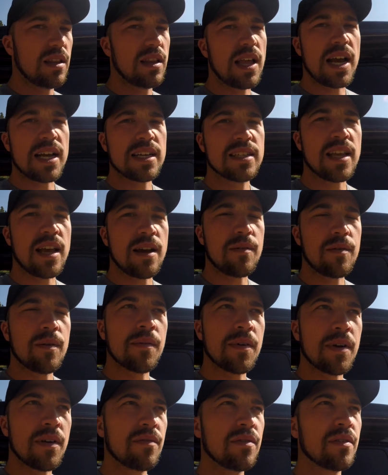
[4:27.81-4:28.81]
Last night we
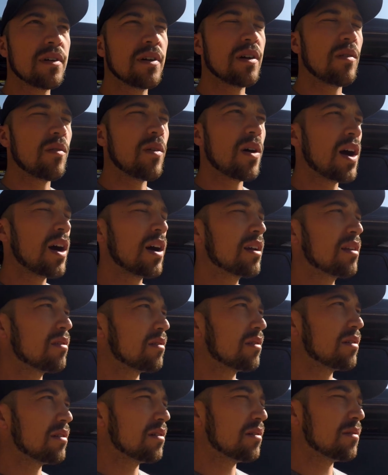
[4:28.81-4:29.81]
went for a walk
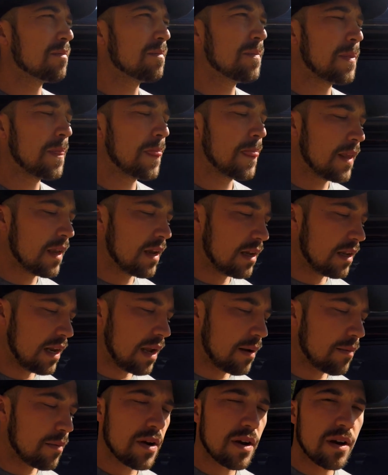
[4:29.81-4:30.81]
through
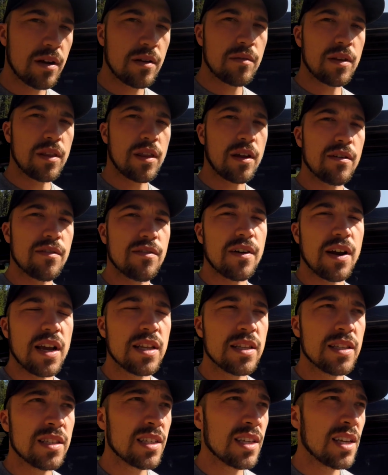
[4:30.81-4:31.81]
neighborhood with our
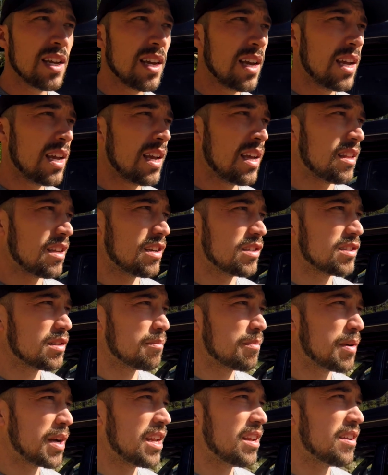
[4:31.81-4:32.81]
friends. And there was a
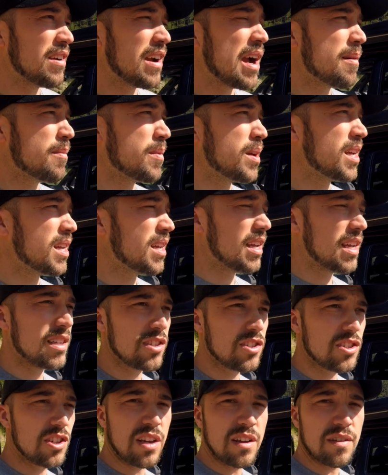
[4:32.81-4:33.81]
bunny rabbit, and
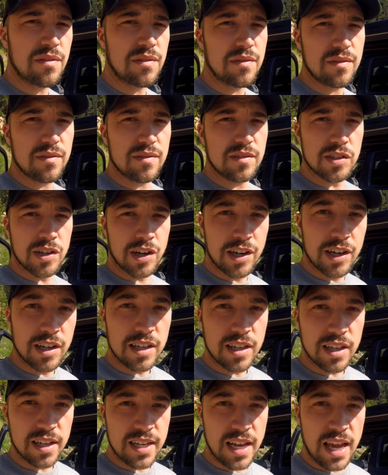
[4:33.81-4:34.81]
Chief
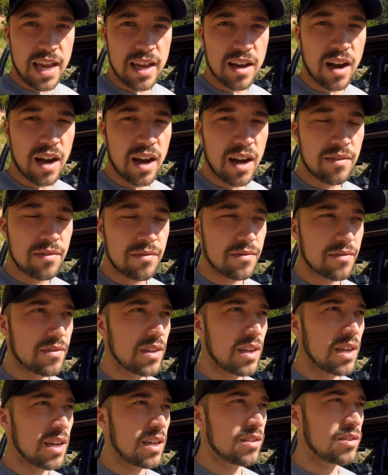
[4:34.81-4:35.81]
started to take off
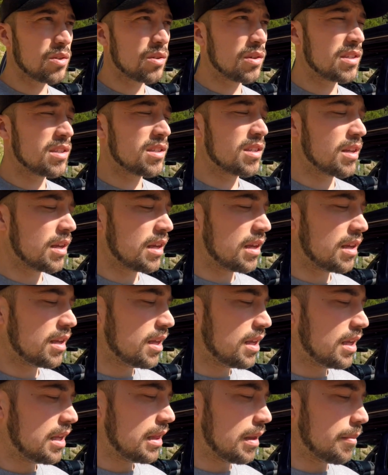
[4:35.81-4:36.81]
uh, towards the,
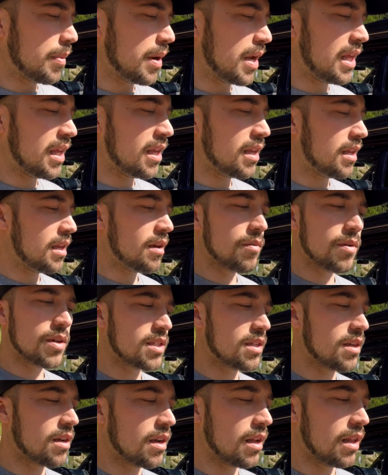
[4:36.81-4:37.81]
the bunny, and he
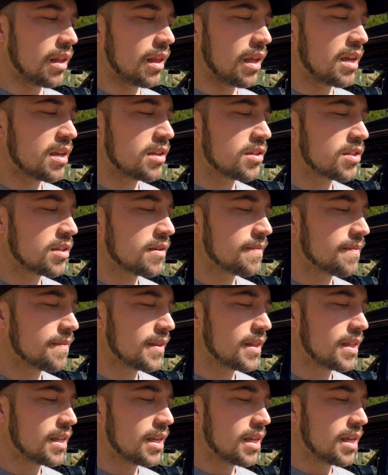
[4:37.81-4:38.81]
wasn't on a leash.
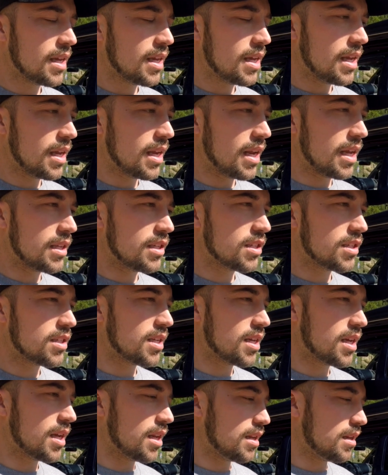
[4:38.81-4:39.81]
And I just
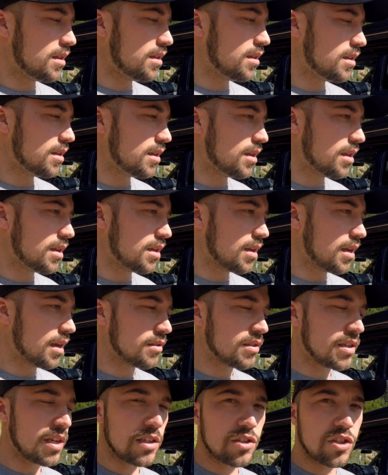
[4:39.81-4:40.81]
said, I
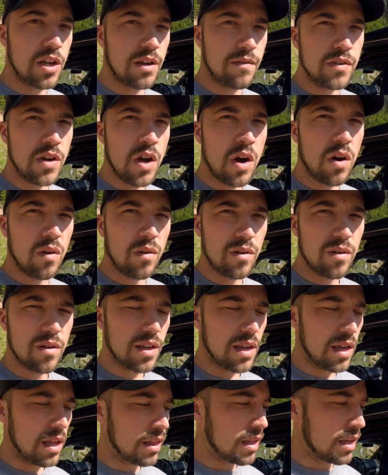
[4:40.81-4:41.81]
was like, Chief, no.
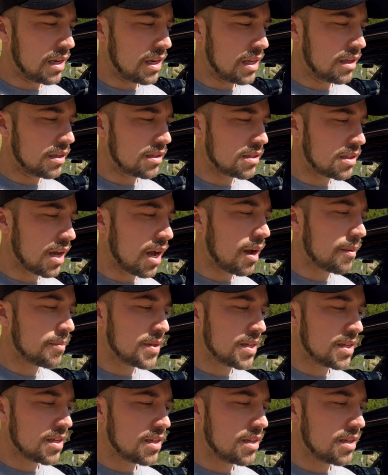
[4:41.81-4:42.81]
And then he stopped